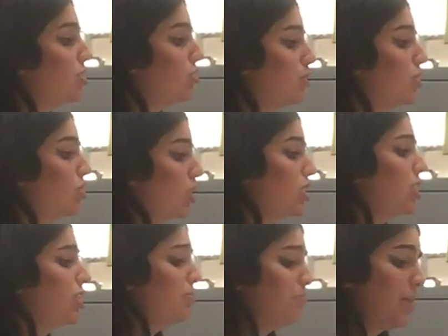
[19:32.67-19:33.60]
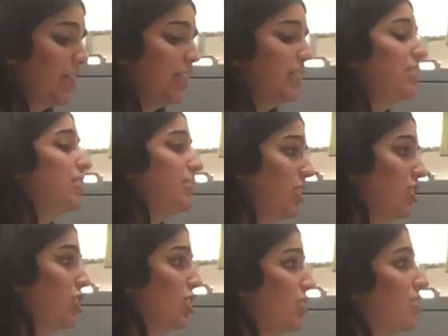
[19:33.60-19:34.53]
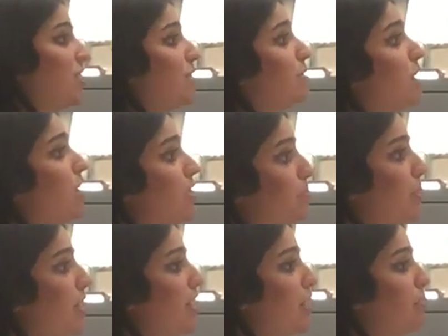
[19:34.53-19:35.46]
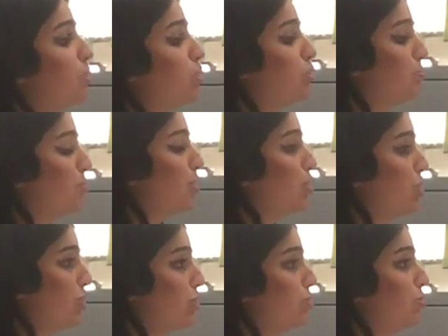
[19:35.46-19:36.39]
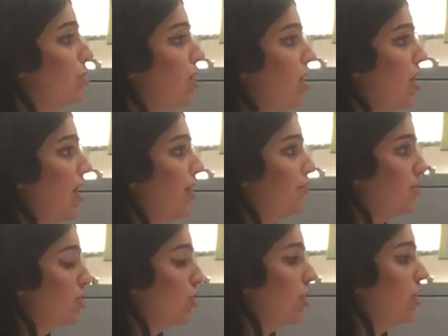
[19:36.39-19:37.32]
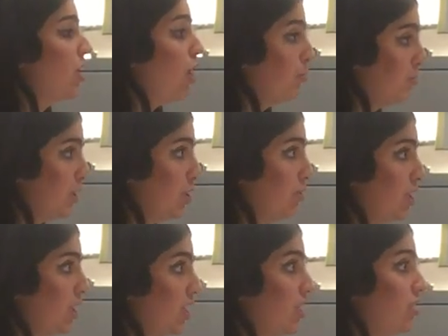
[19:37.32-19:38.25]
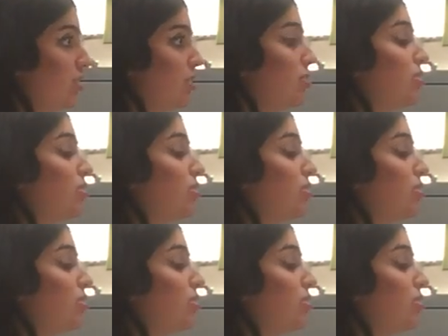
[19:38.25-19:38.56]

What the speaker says: She's restricted in making decisions and being able to pursue certain opportunities.